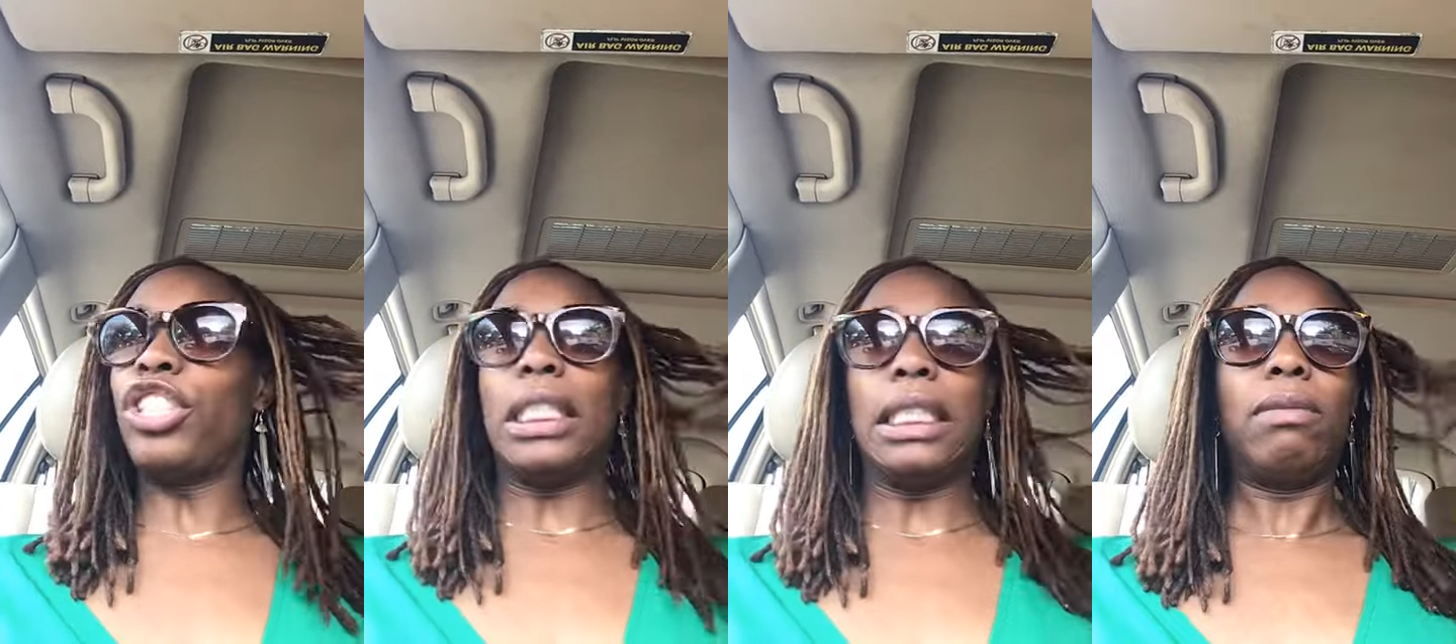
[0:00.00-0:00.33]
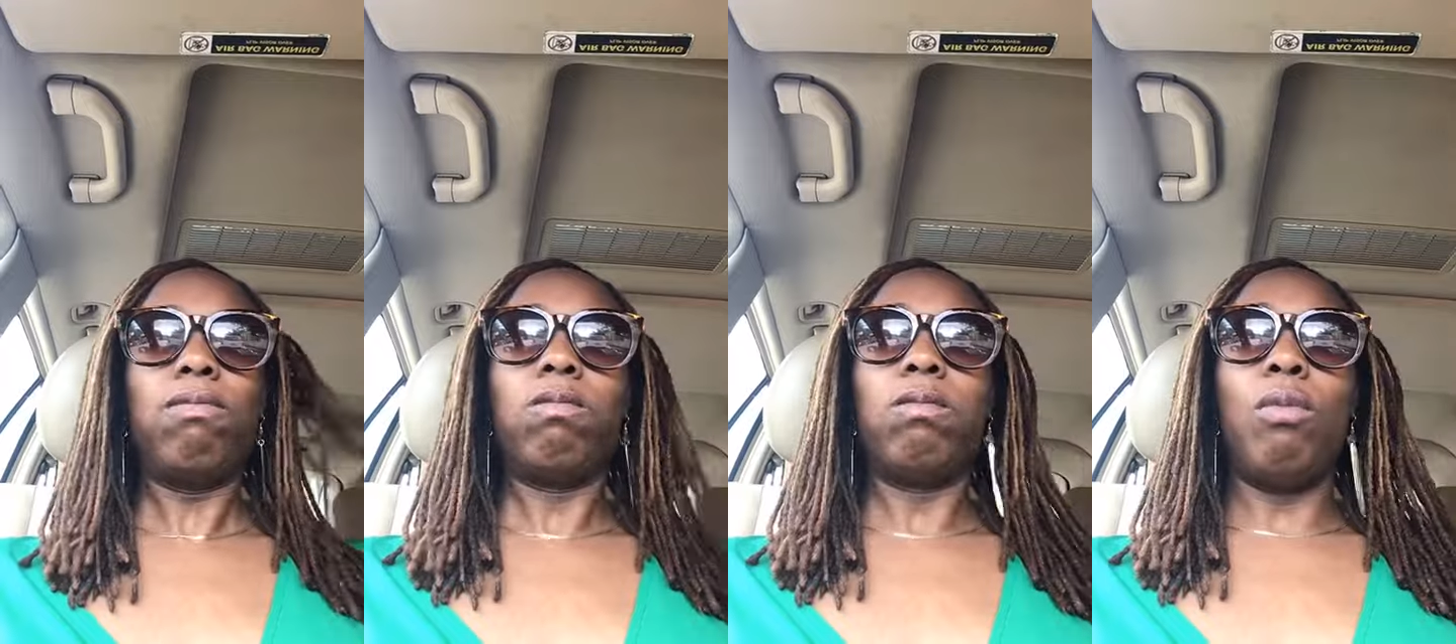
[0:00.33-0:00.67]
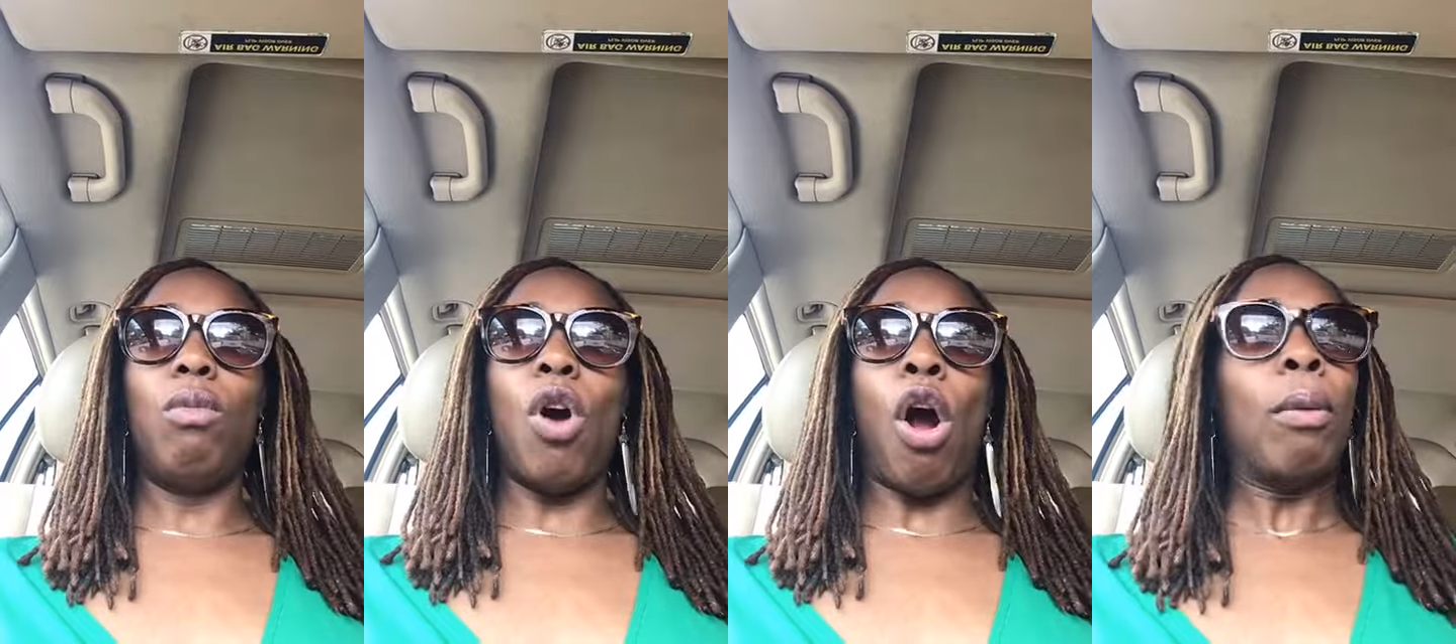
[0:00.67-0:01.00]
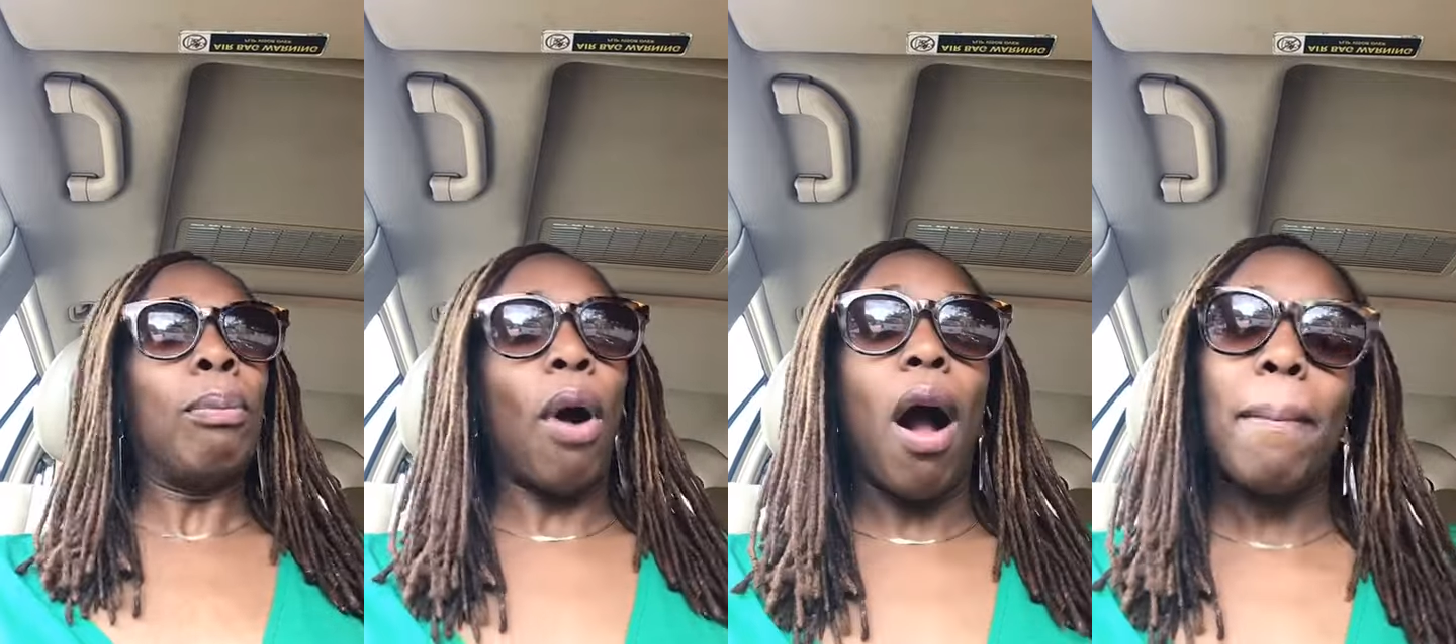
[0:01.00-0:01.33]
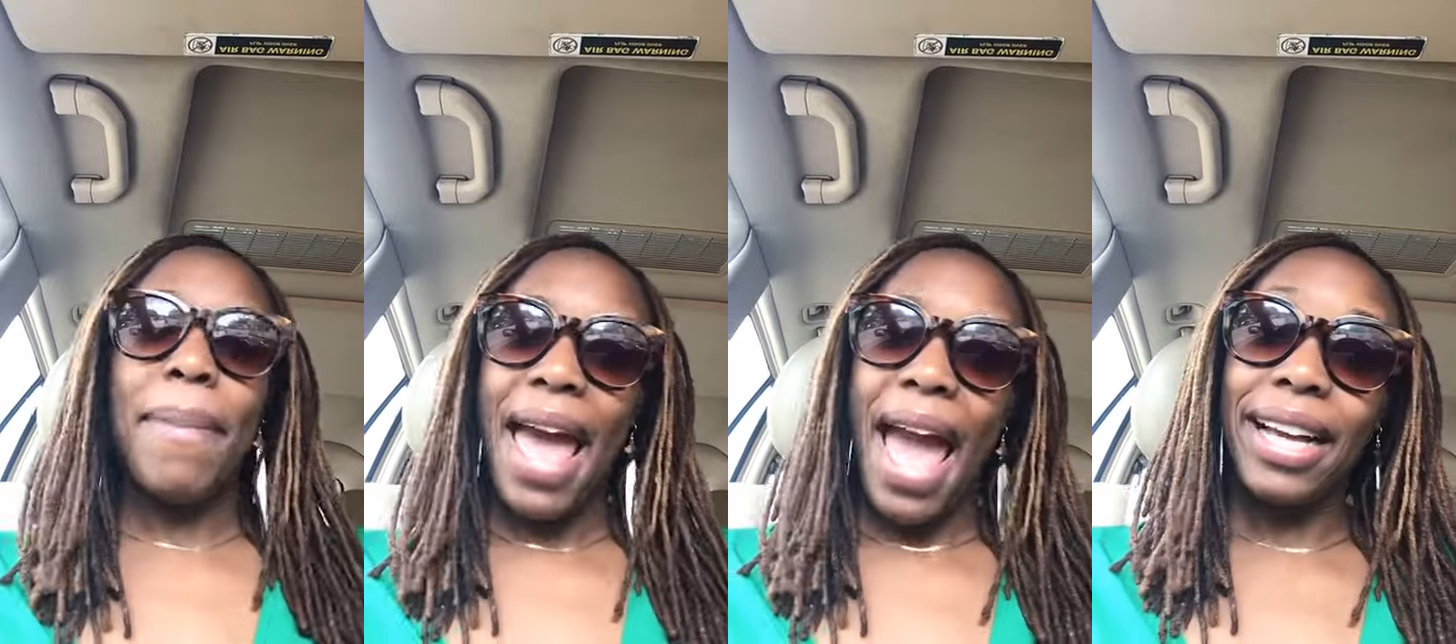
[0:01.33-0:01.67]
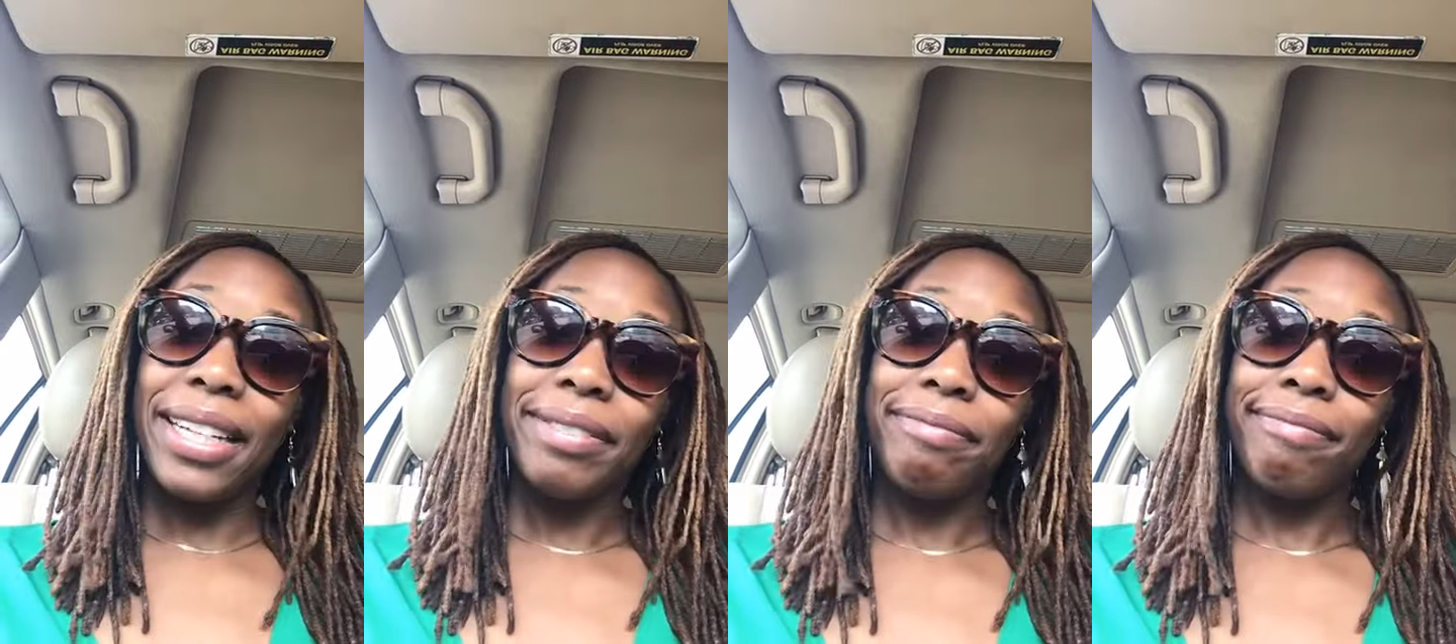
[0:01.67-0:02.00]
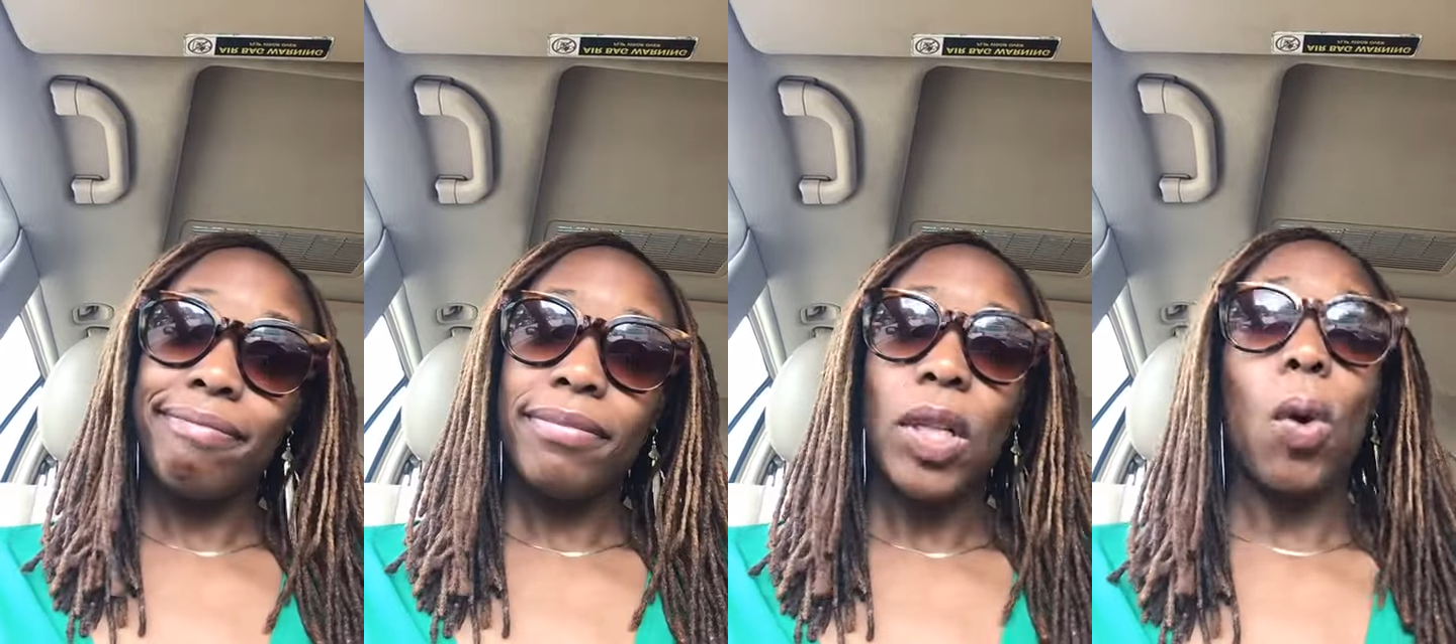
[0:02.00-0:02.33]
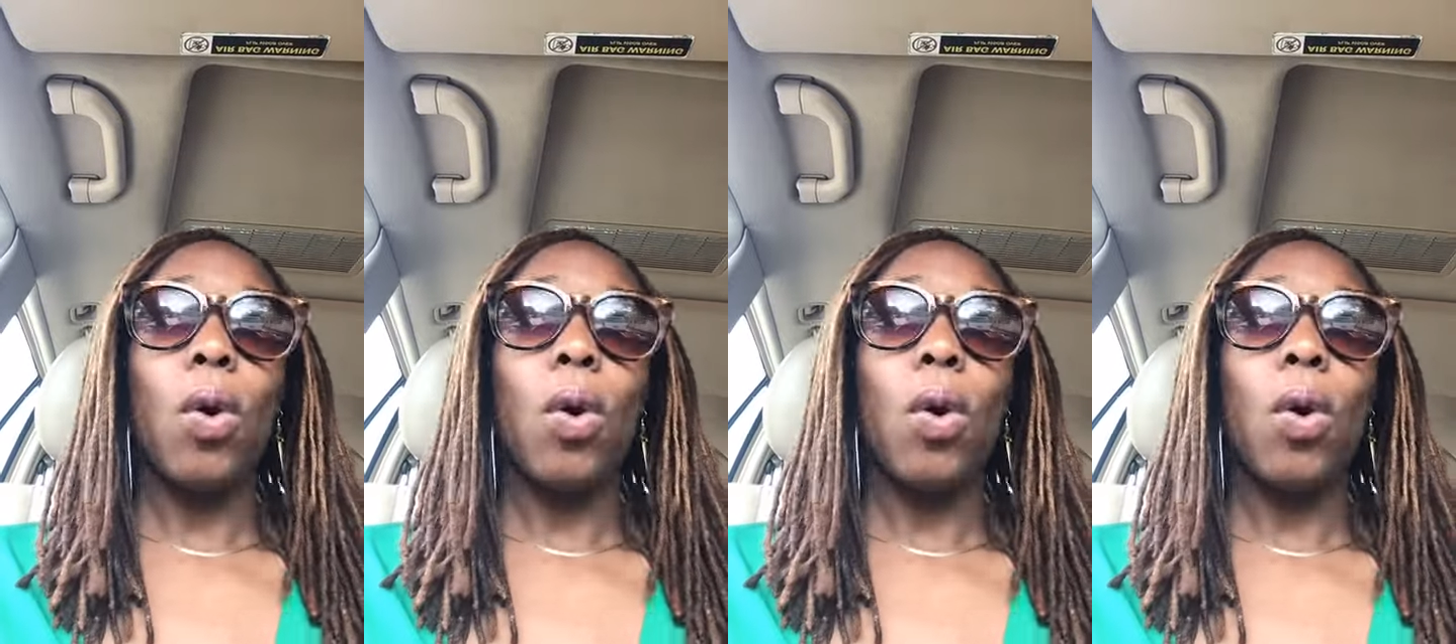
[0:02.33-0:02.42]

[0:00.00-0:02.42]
energy brought back.